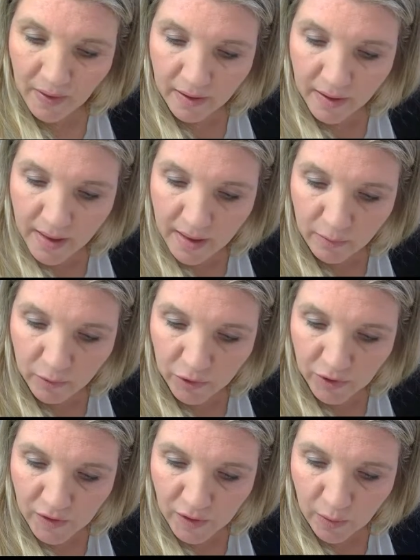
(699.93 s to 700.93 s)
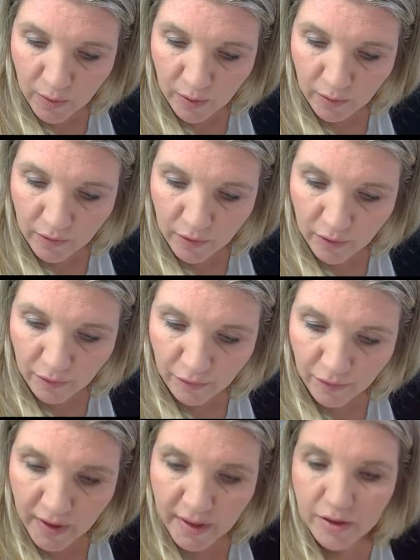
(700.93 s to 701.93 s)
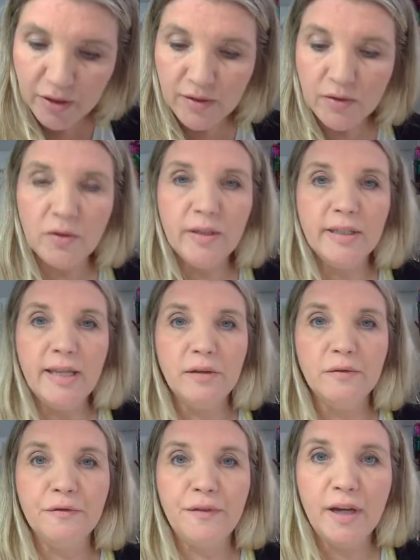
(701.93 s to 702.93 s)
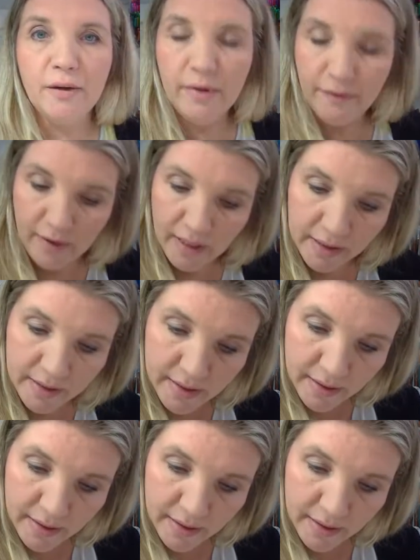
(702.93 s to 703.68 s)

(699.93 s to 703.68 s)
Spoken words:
Again, we'll just go over her feet. She's got little elf fairy feet.